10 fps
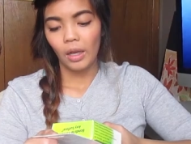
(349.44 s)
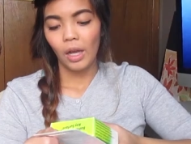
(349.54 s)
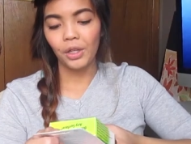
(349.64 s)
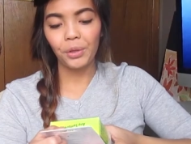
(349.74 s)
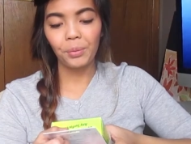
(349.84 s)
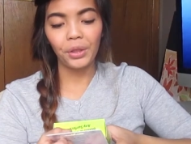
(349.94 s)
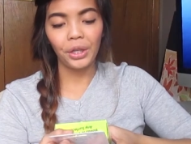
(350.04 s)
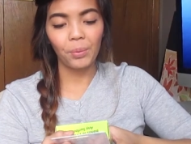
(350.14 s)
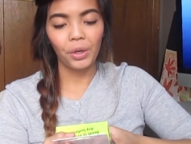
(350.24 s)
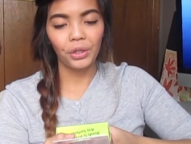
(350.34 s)
Another one
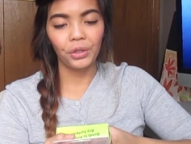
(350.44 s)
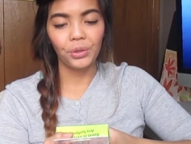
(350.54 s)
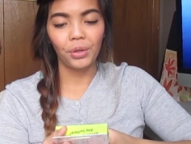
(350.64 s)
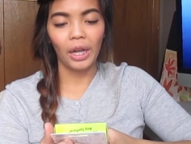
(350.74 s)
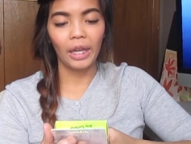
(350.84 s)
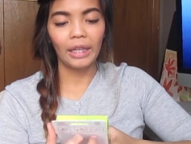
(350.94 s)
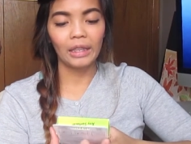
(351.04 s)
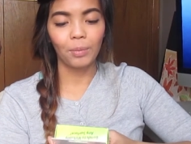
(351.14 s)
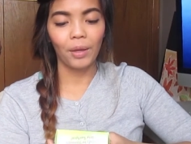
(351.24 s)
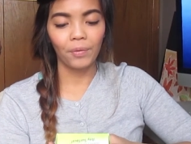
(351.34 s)
that I wanted to try
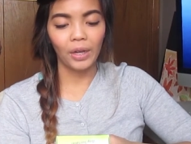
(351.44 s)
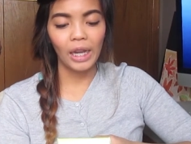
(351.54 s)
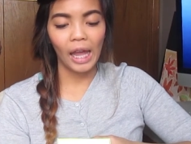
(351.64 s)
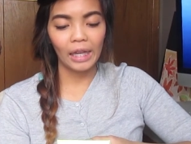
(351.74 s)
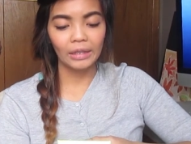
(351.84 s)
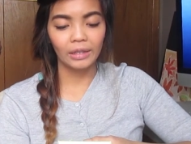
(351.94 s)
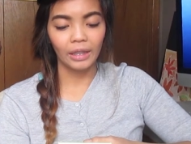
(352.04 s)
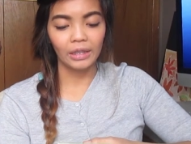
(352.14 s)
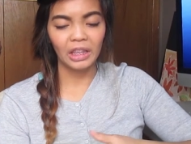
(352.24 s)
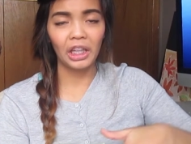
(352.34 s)
is my friend has
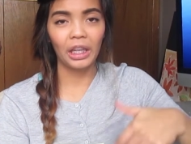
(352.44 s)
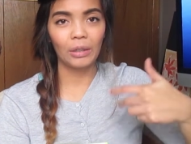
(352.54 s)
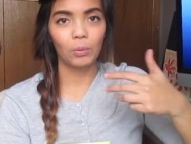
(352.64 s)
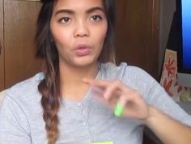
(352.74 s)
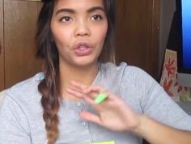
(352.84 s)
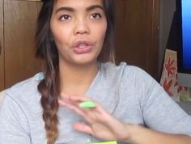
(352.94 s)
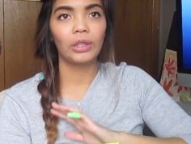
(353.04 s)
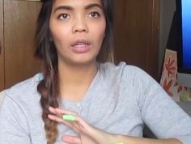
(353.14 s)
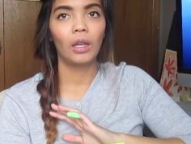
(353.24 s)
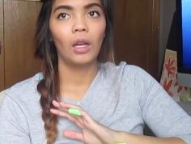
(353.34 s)
this and it
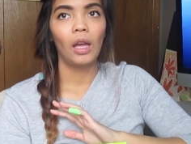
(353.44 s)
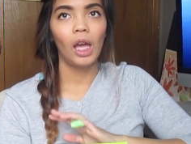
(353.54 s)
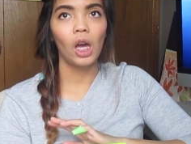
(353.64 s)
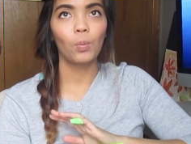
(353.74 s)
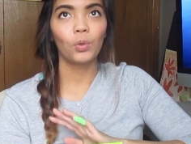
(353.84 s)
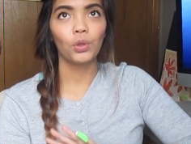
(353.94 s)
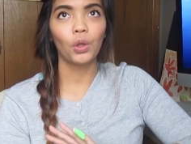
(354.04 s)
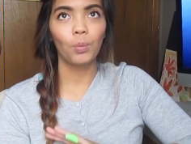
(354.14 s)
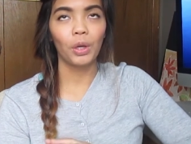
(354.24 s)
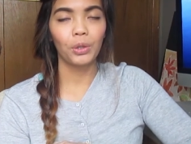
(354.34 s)
just helped
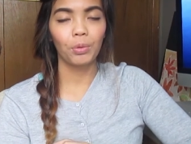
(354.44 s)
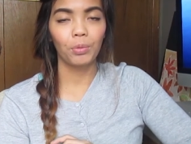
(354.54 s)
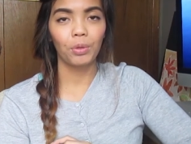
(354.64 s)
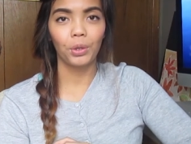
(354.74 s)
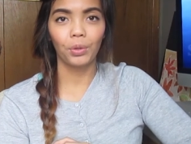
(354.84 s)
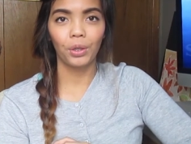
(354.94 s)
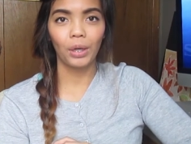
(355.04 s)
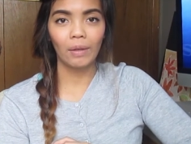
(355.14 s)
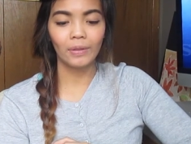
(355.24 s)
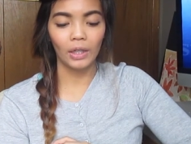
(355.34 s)
so much when we were doing
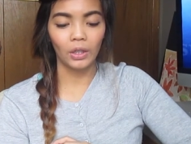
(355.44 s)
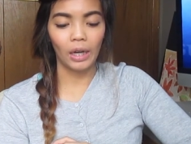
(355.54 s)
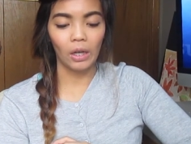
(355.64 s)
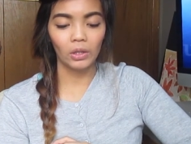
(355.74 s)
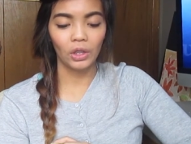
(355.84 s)
crafts at her house.